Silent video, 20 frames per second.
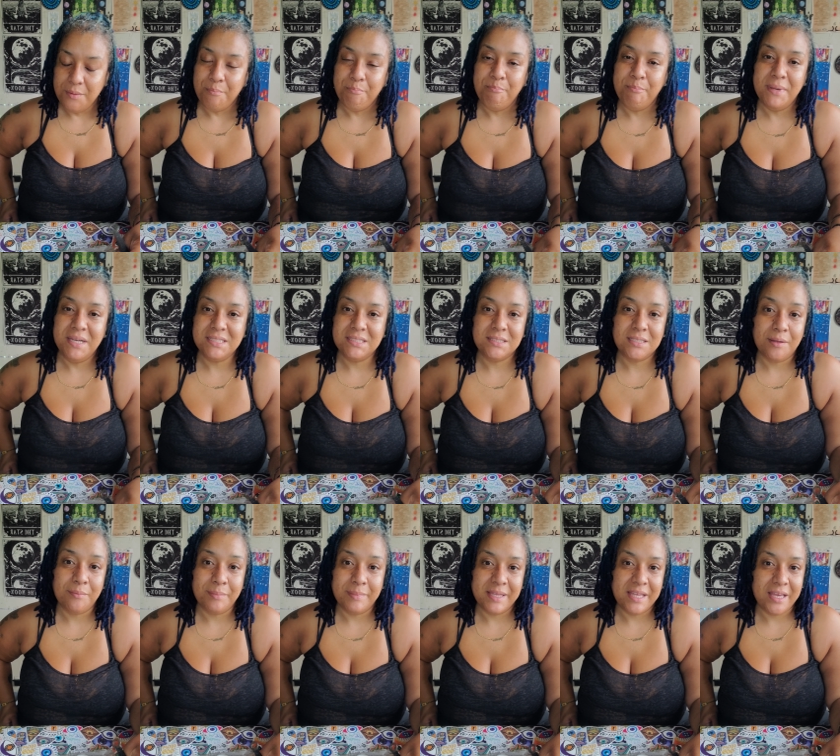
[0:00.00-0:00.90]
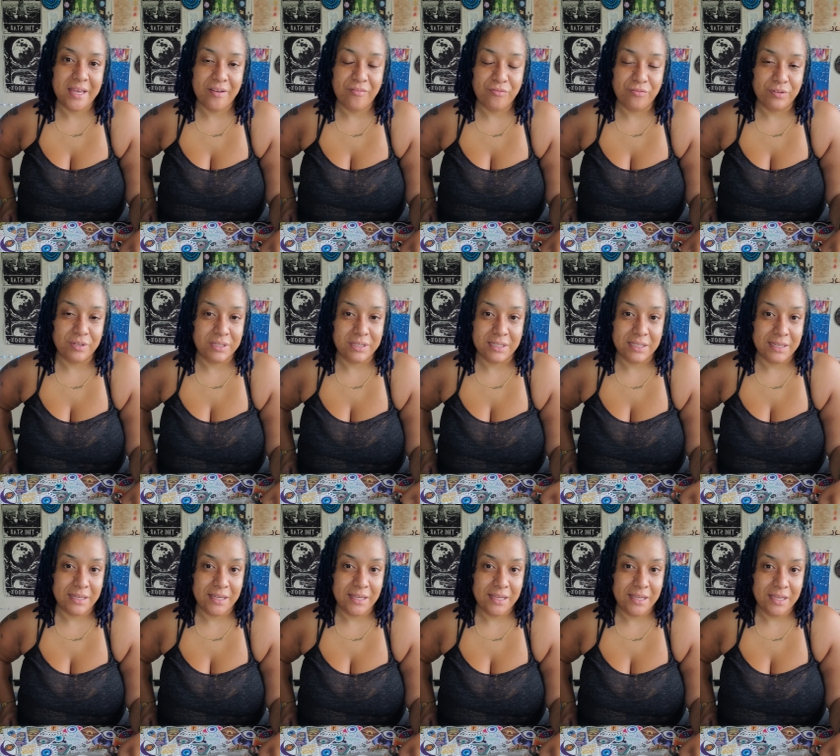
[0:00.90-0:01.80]
mess up
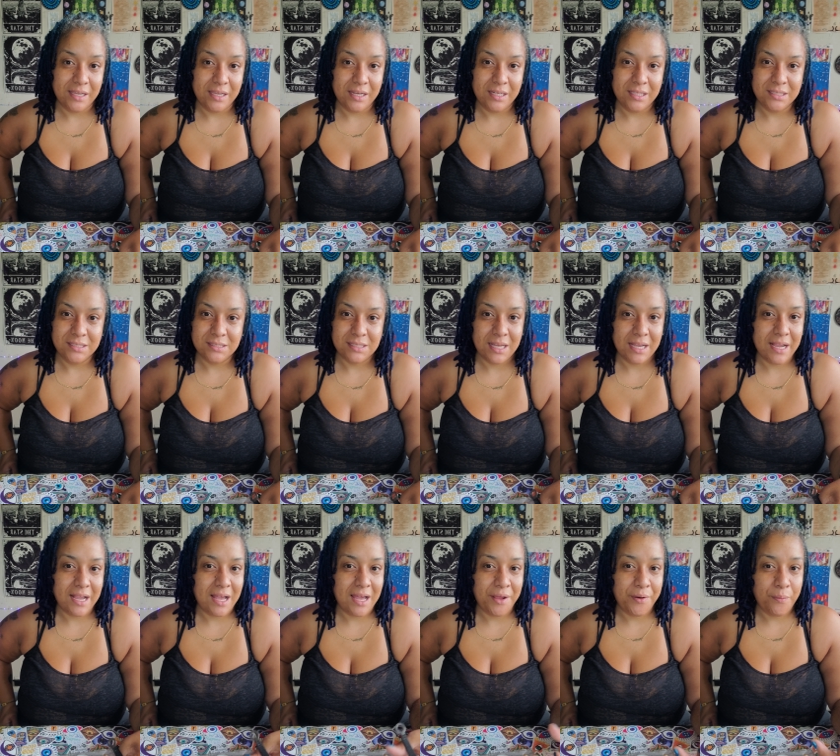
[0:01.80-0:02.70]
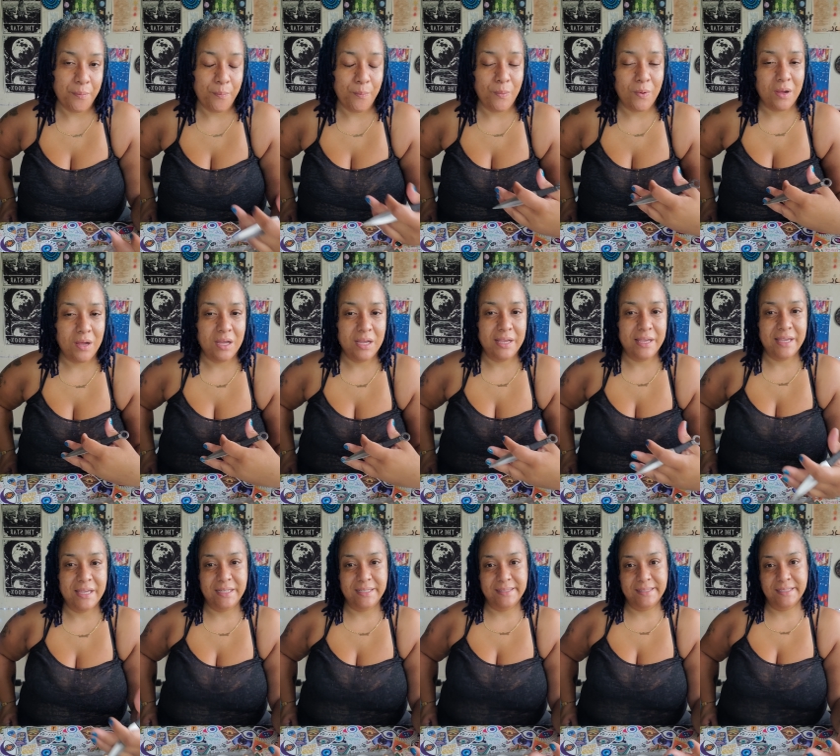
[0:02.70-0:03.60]
everything. And it's like, I don't want
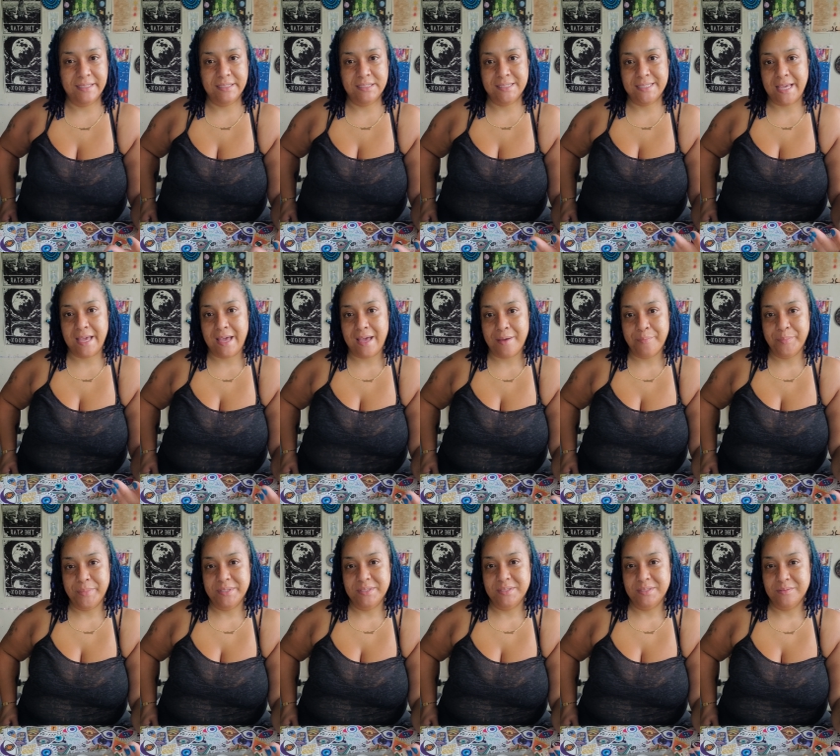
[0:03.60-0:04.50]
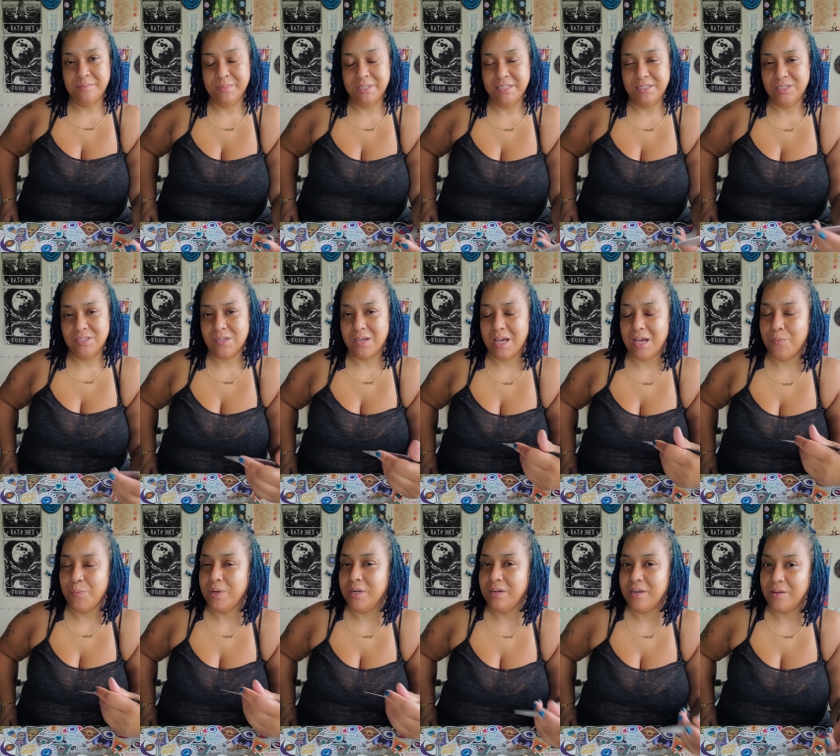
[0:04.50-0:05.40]
anything to happen to me. So
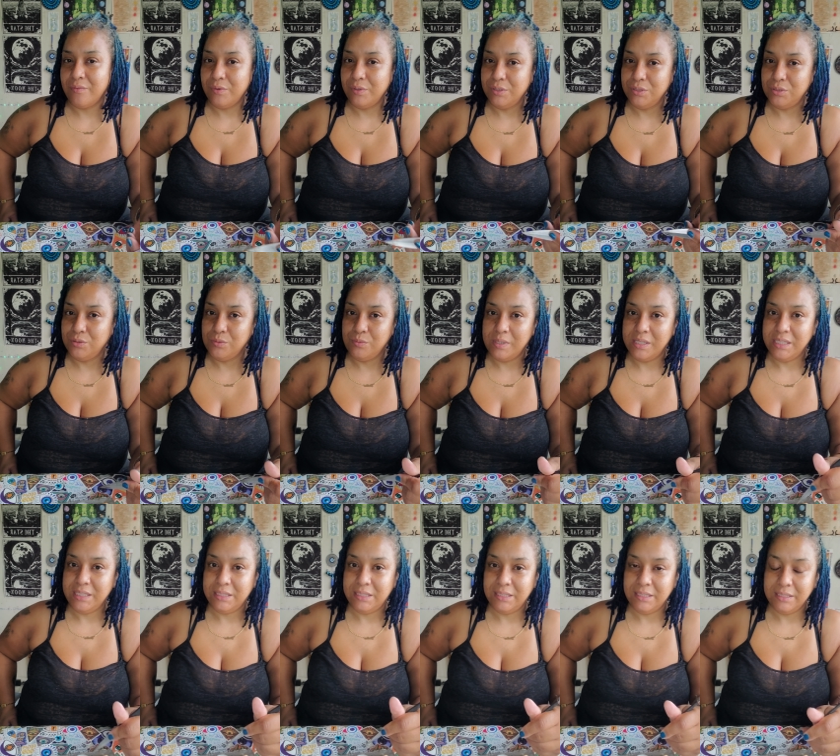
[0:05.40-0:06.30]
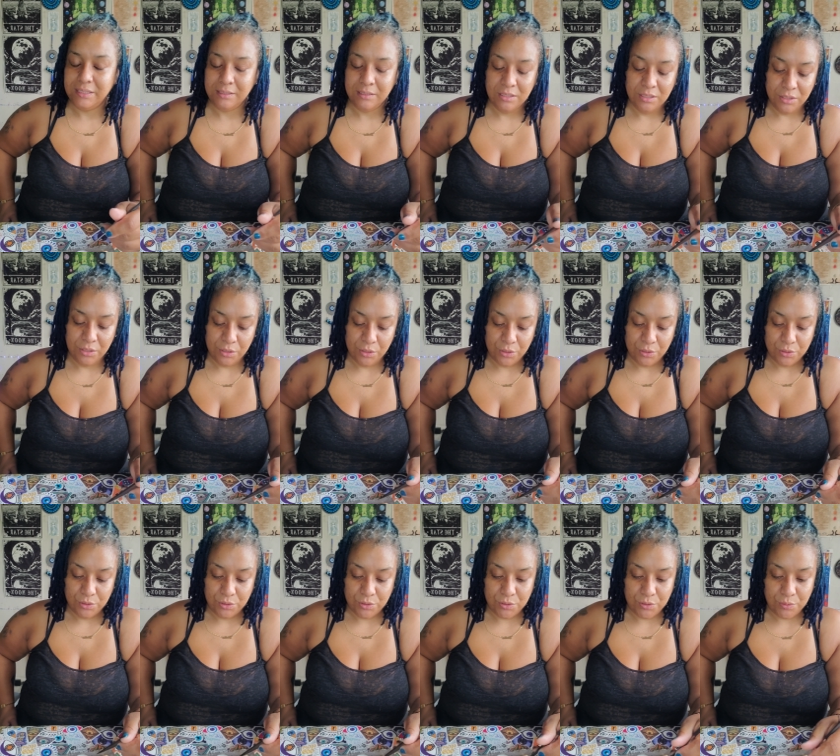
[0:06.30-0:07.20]
I would never do anything
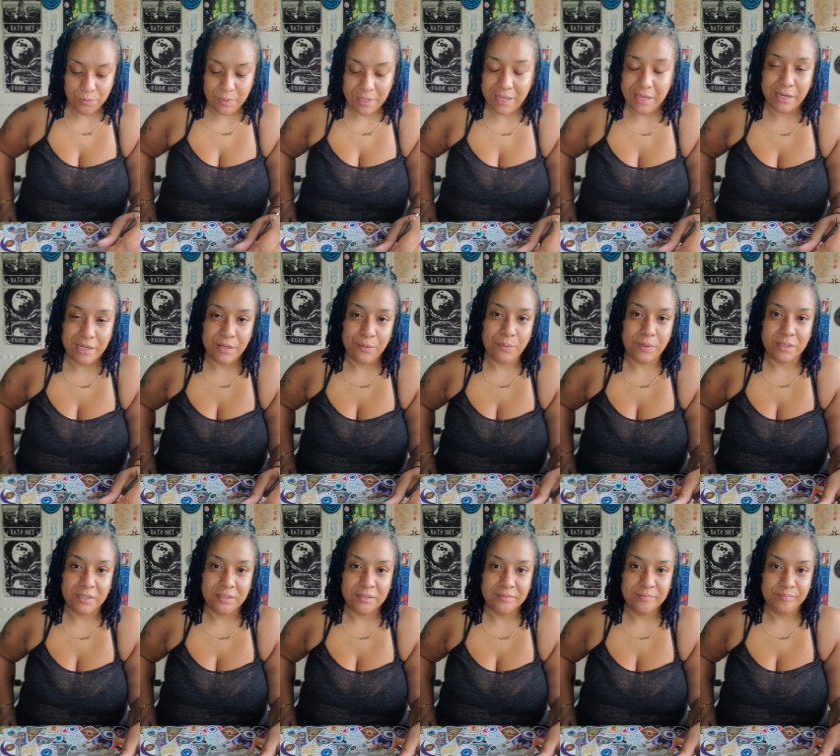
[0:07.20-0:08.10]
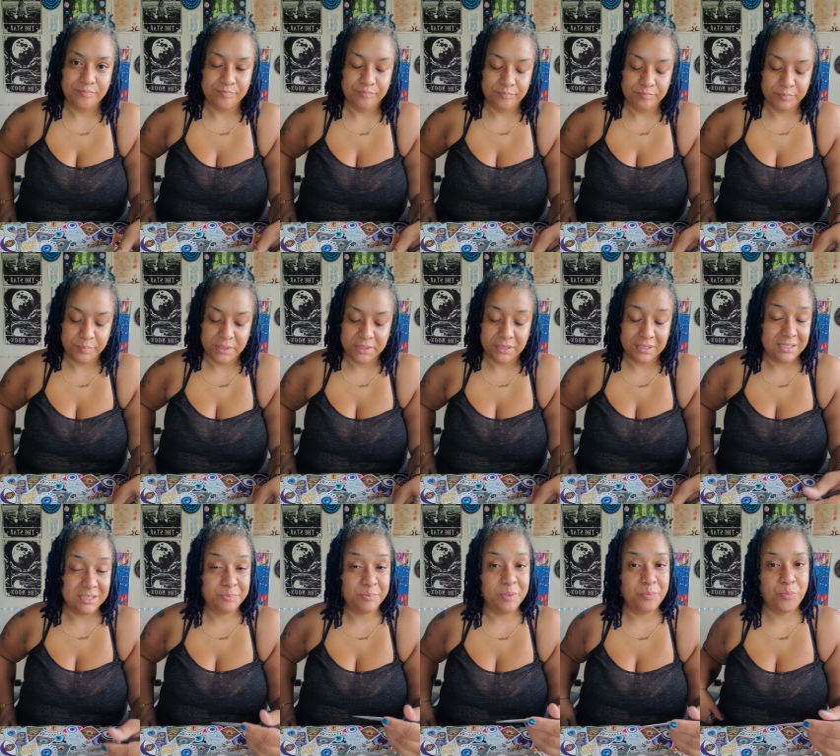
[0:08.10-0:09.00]
to anyone. But
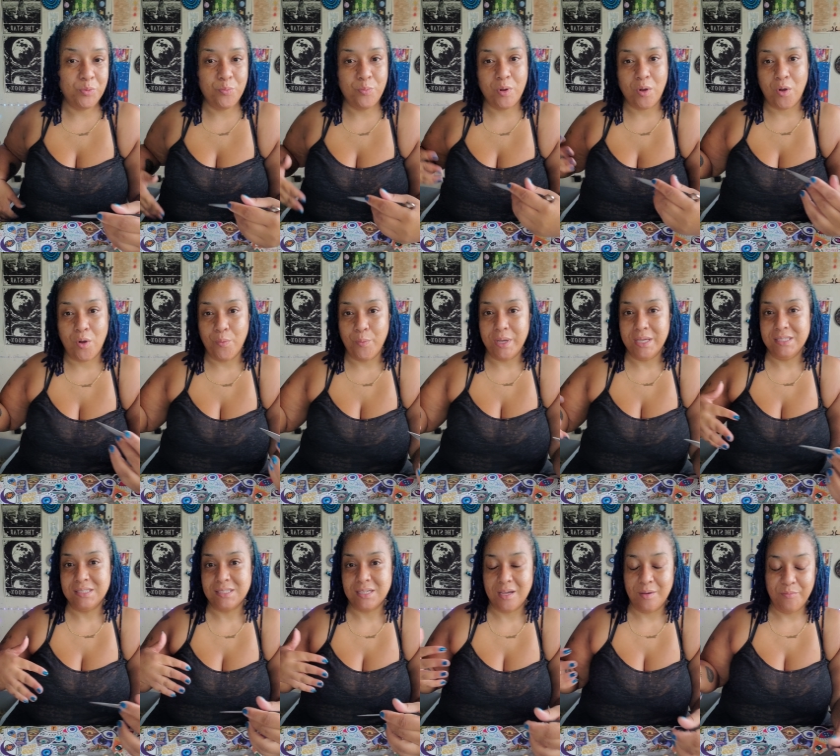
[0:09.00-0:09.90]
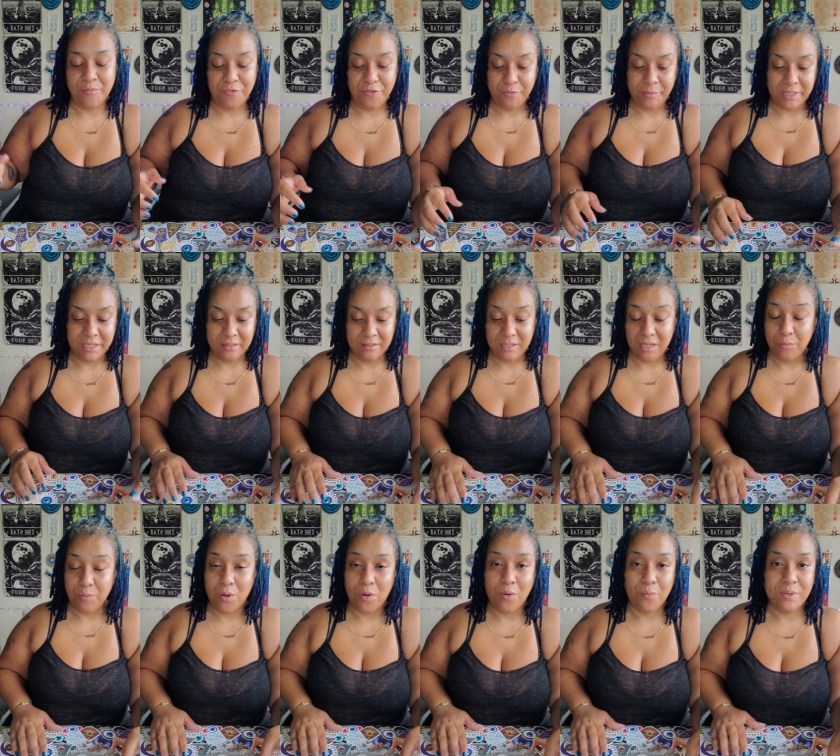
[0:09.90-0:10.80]
these people will always come for me. They
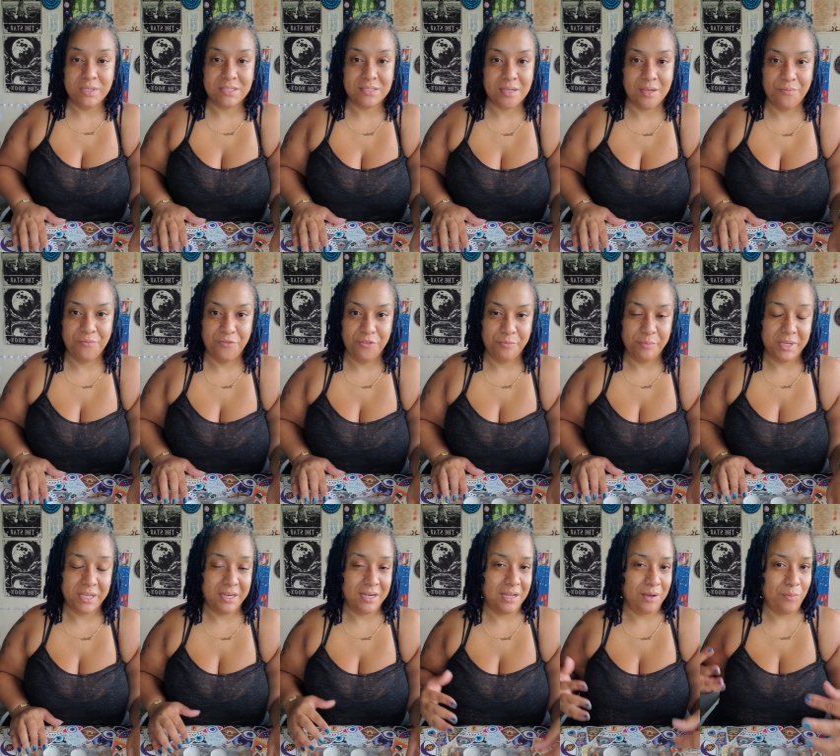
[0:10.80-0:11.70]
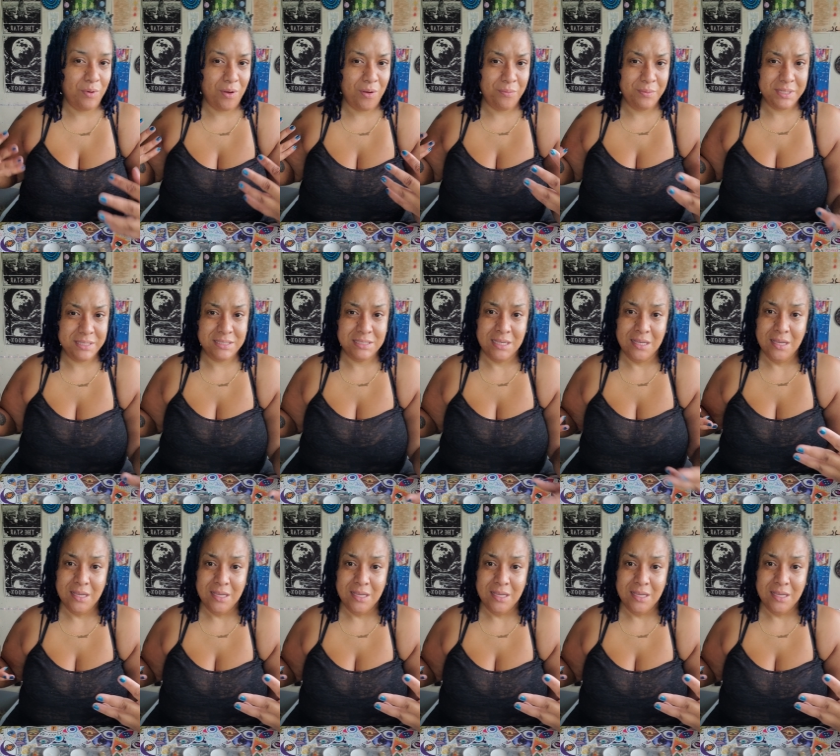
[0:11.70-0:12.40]
will always come for me. And I will always